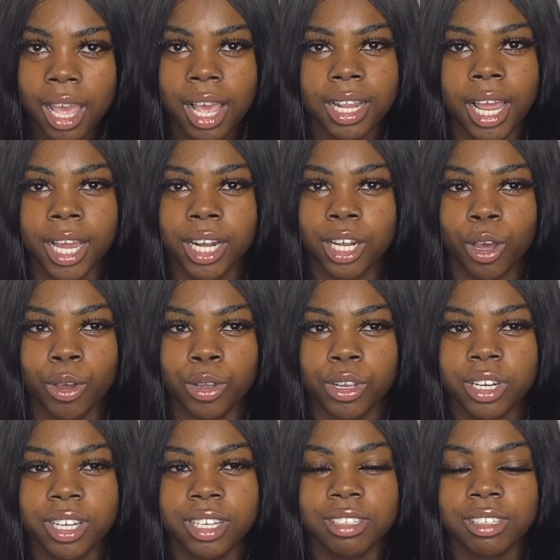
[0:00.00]
Like no, you
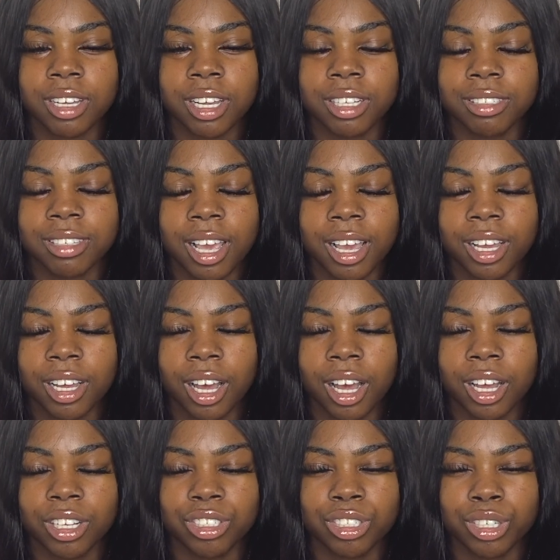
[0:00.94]
need to take
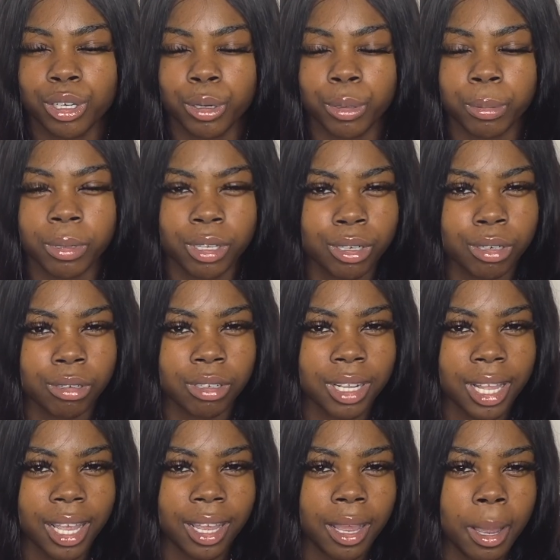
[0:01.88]
a chill pill.
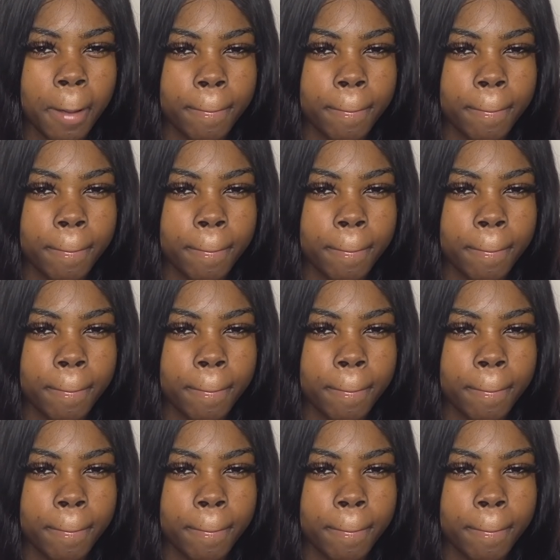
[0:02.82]
Like